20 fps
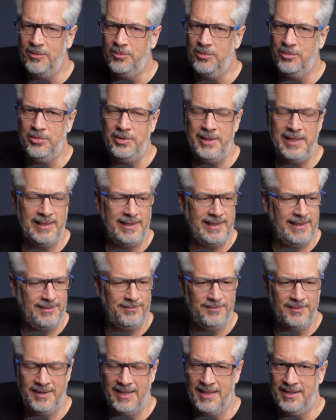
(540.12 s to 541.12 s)

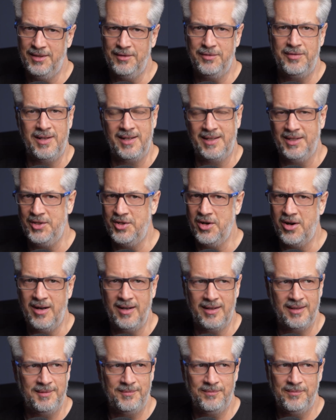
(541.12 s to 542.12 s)
really in the fucking
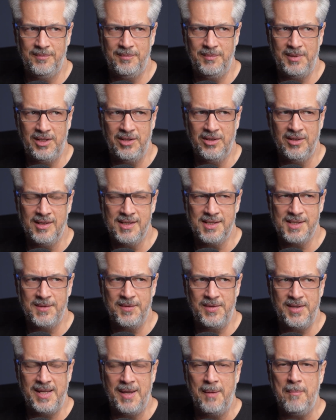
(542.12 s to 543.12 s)
dark, because
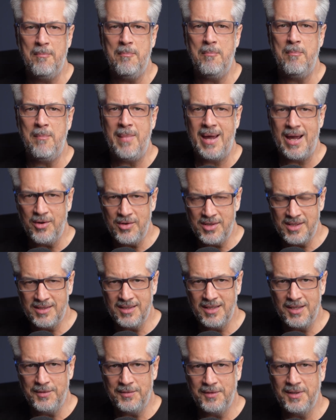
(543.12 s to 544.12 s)
the amount
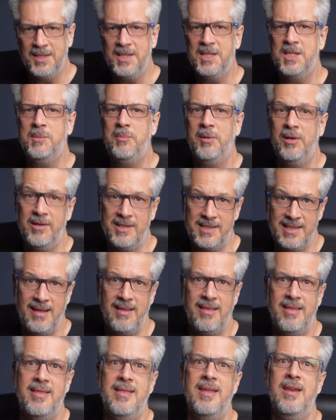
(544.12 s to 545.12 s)
of conspiracy
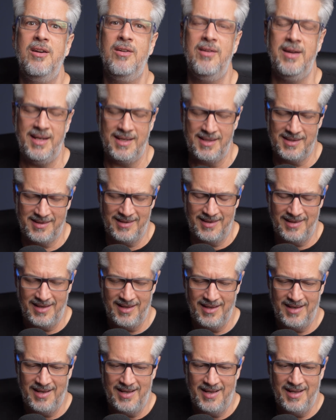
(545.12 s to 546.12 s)
theories
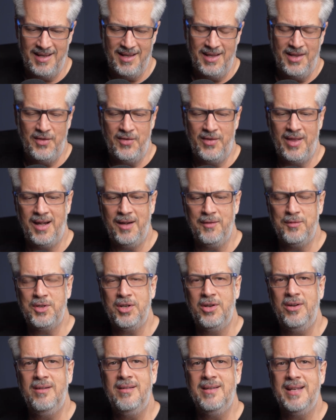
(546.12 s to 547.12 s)
that have
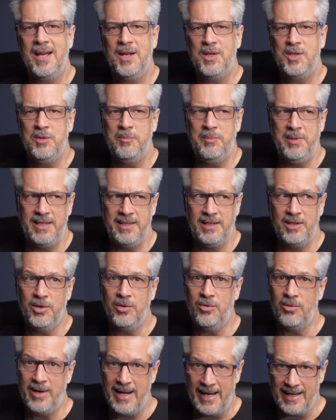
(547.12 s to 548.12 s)
turned out to be
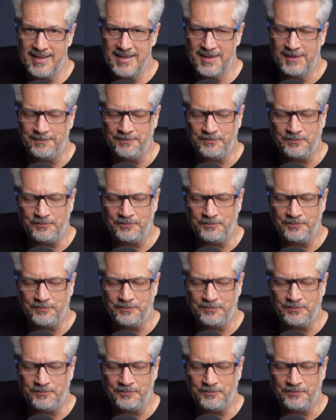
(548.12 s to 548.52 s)
correct